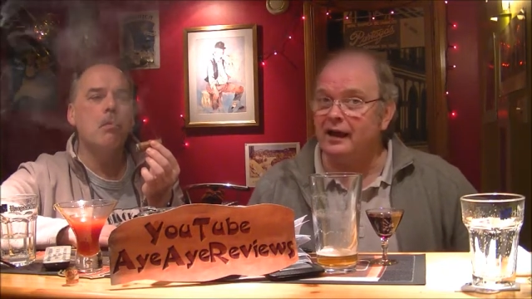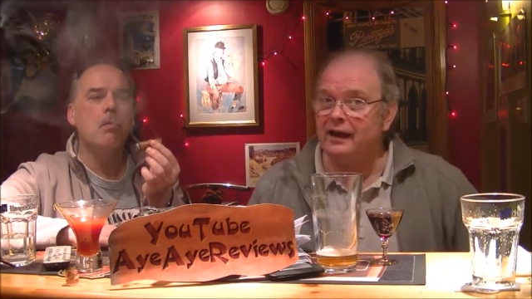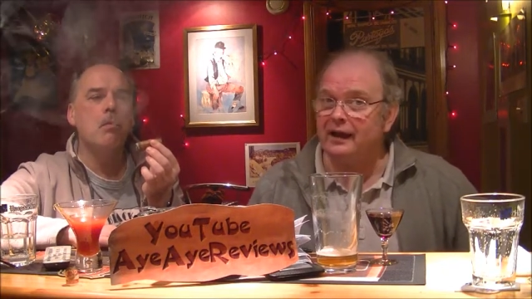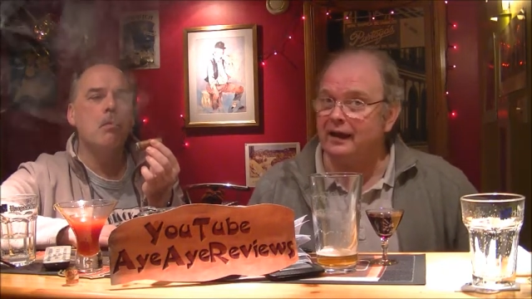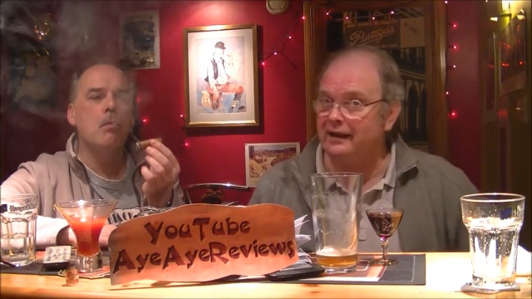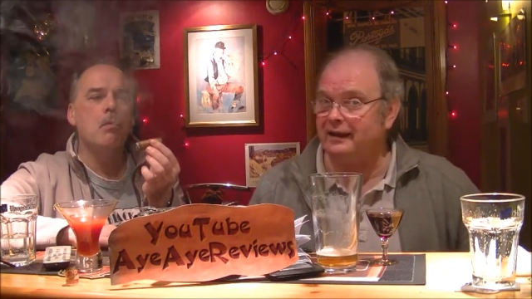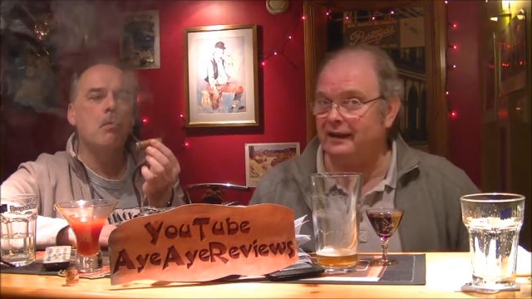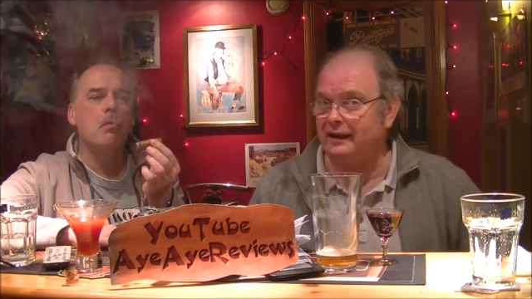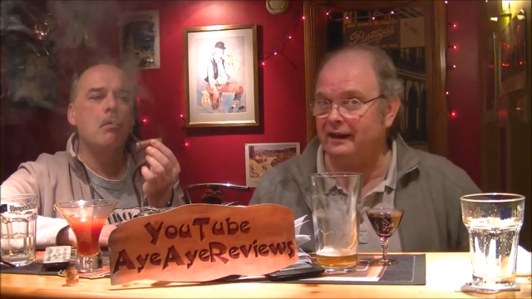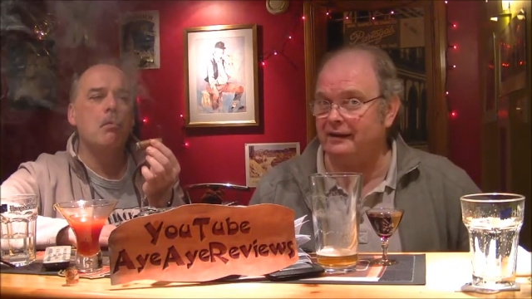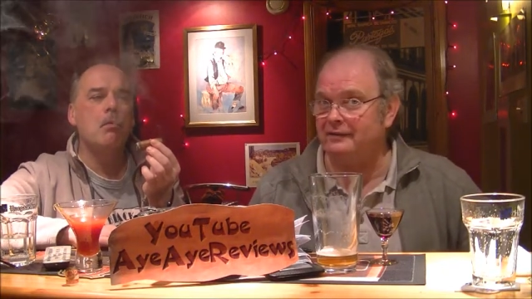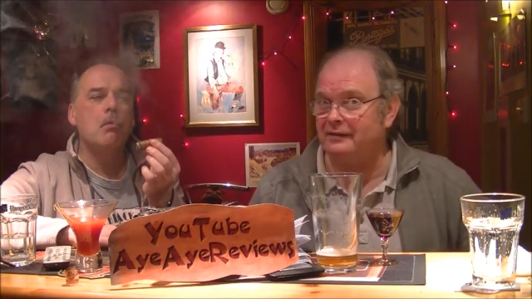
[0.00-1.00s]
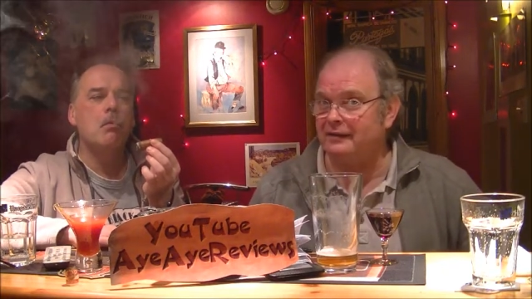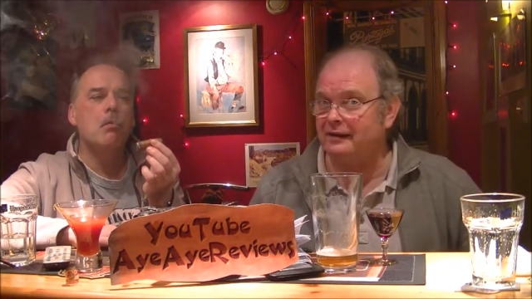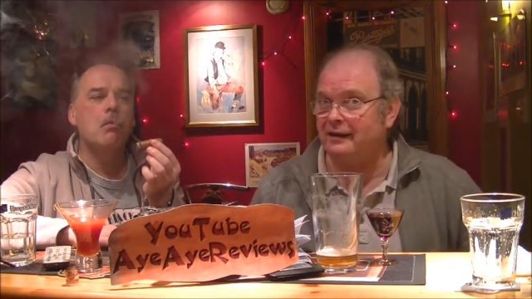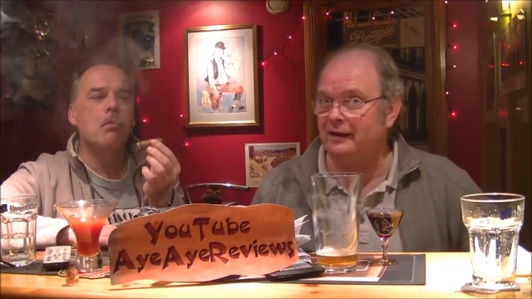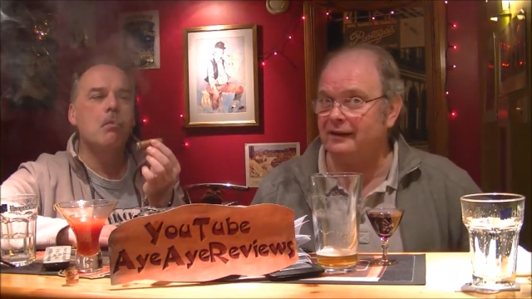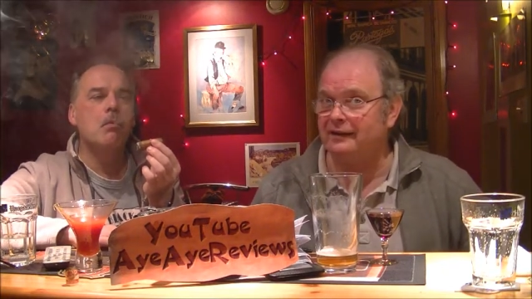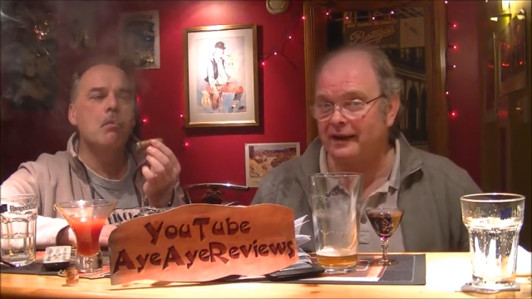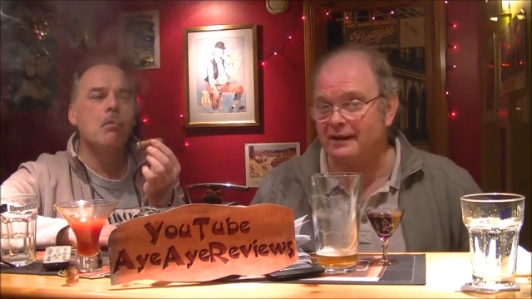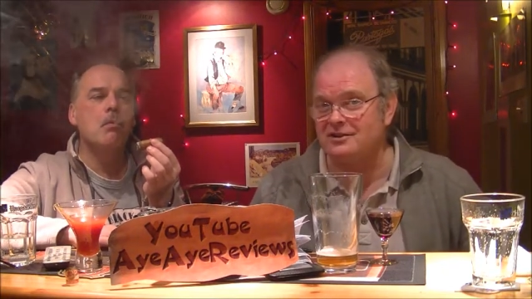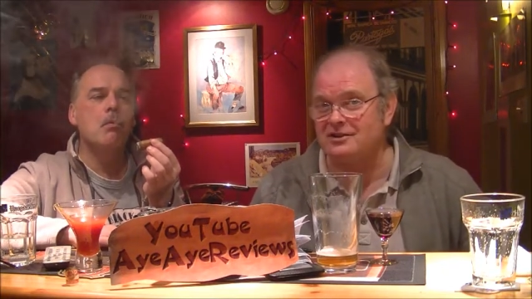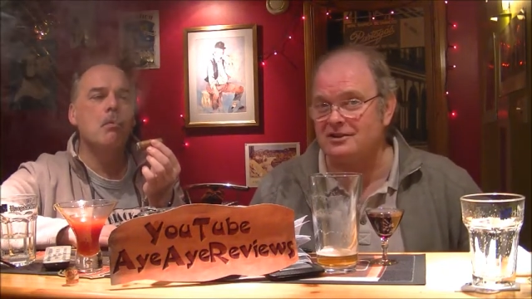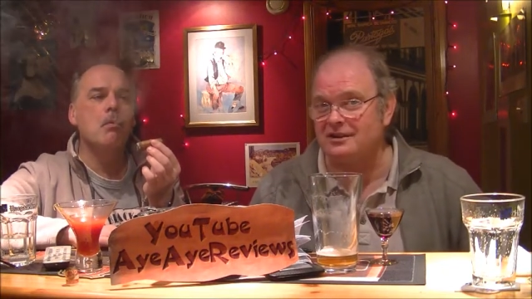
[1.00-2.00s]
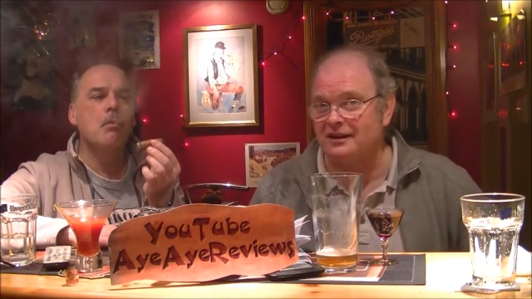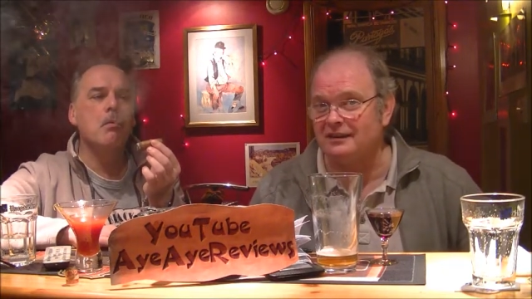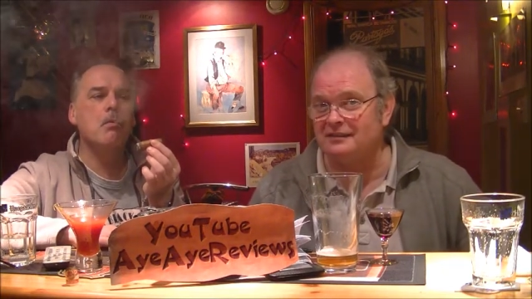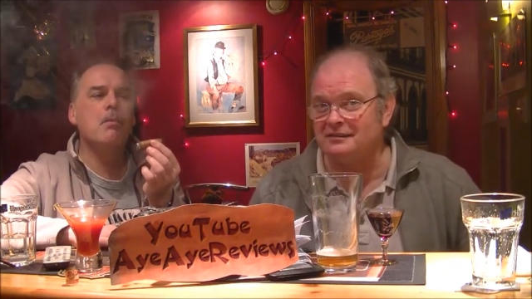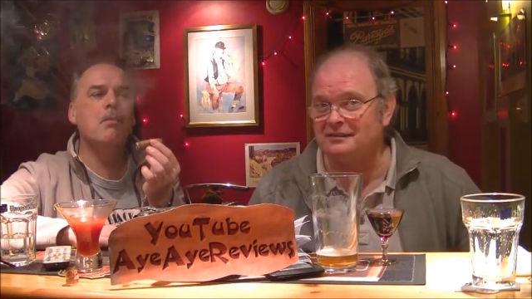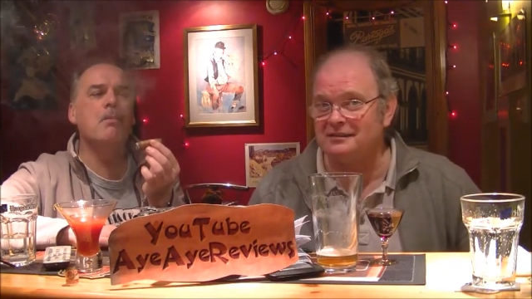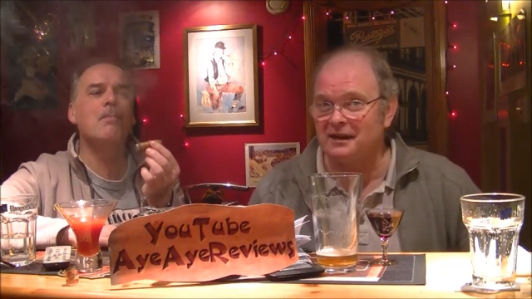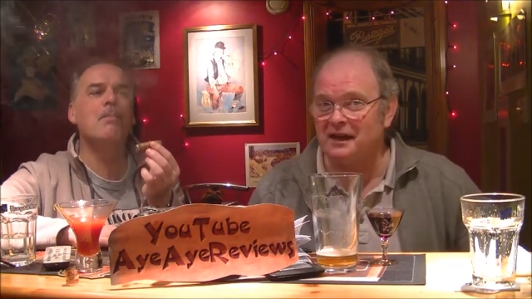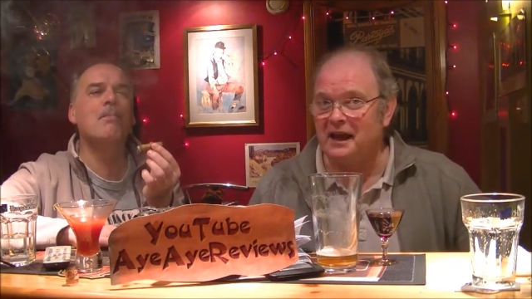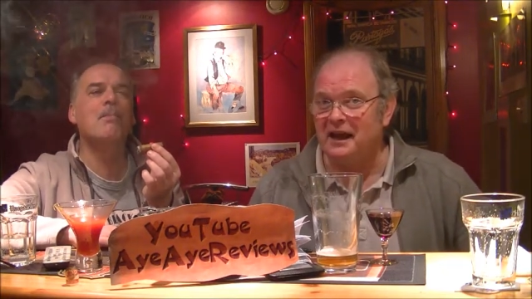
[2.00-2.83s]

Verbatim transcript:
Speaker 1: 88 next year, mm-hmm.